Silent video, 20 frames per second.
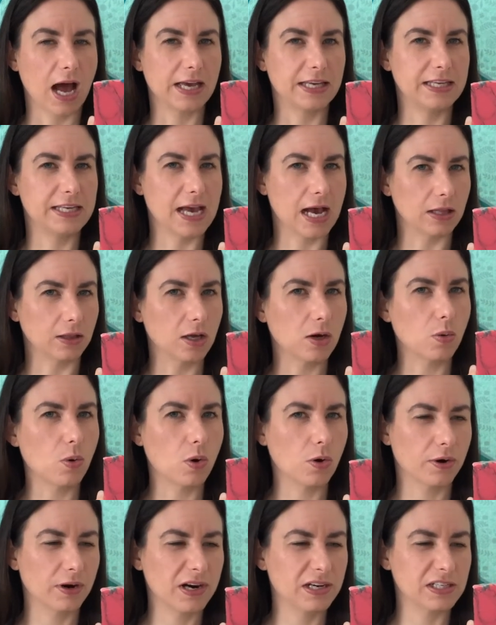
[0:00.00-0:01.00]
yellow
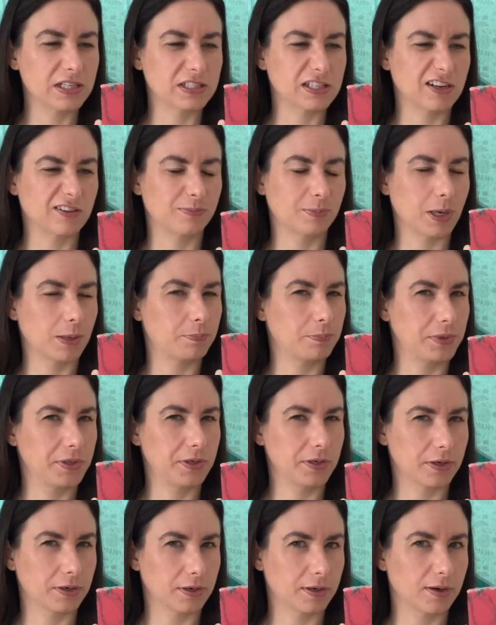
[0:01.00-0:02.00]
orange instead of a
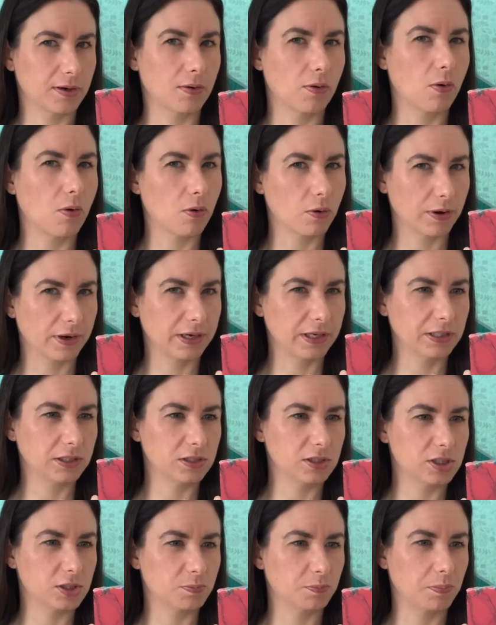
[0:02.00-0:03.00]
pure
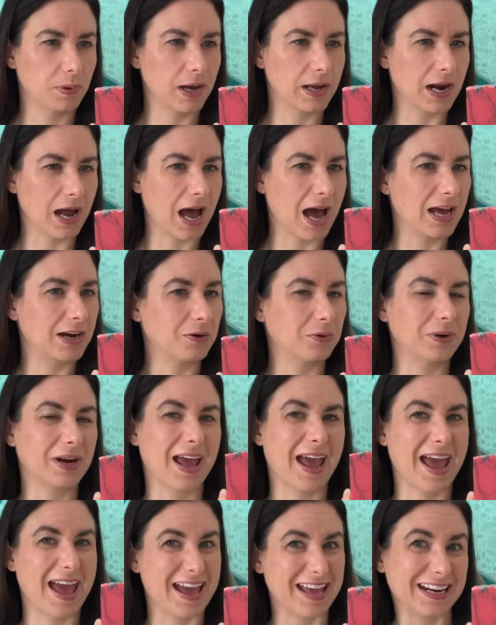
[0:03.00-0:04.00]
orange, but I don't
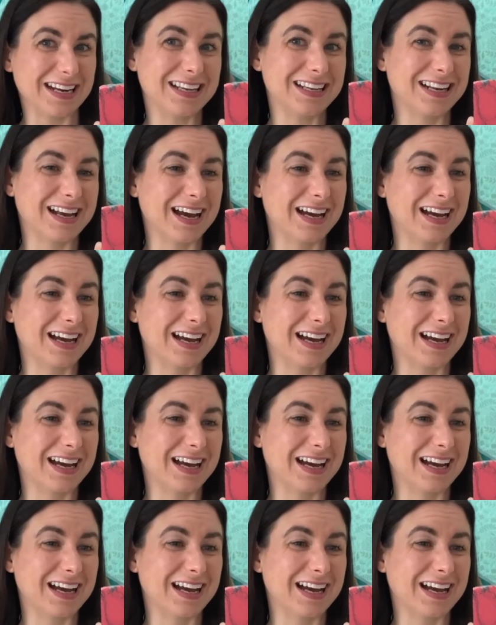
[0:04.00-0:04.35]
hate it.